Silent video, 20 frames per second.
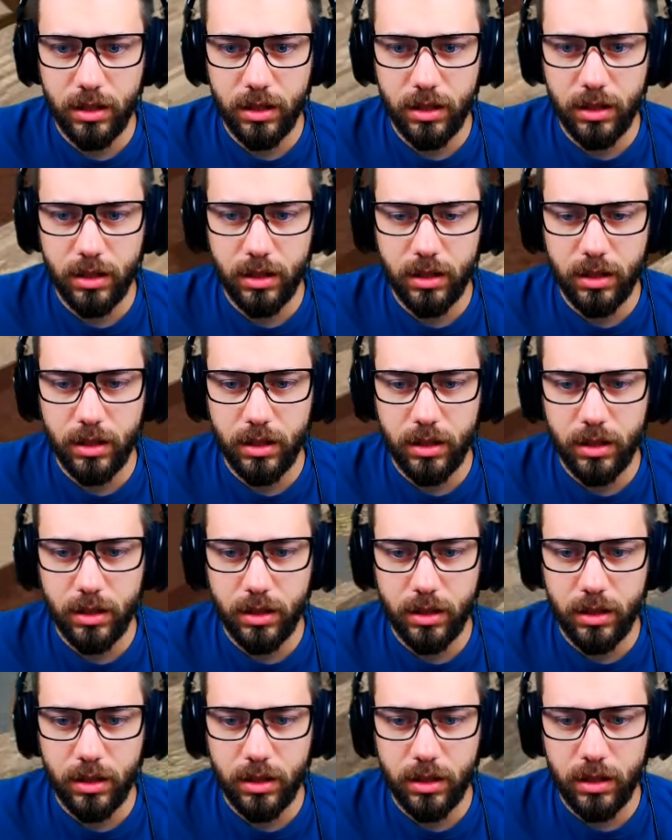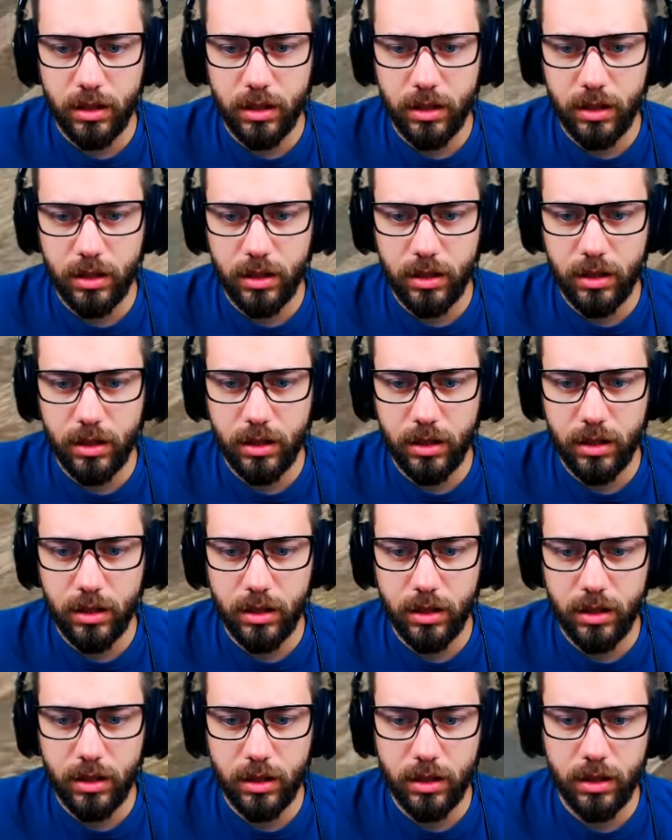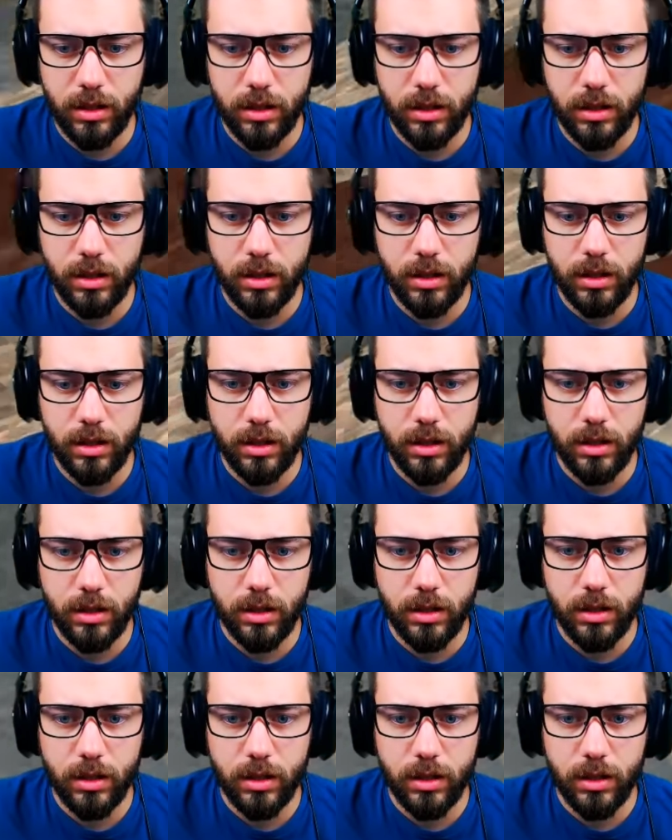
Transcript: Nobody speaks.